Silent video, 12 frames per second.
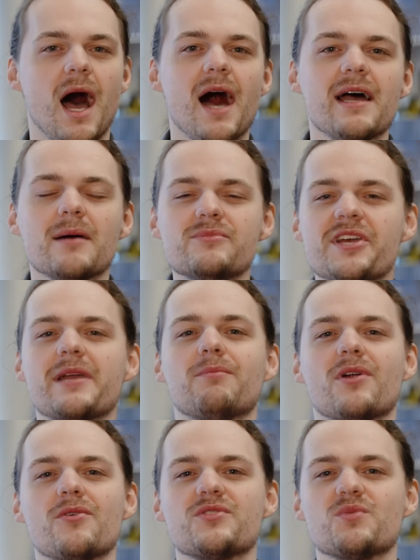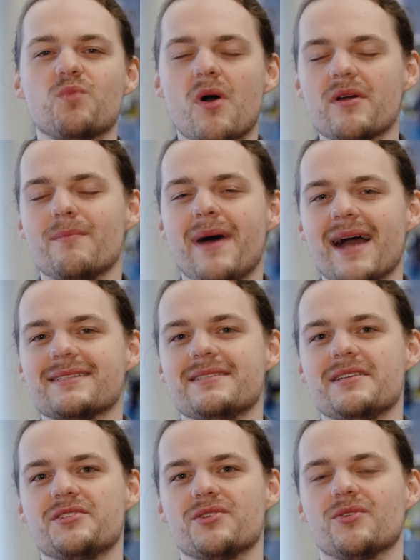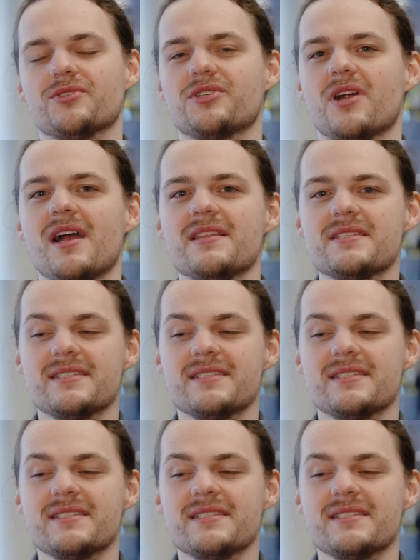Hi, I'm Jacob Roach. Welcome back to Digital Trends.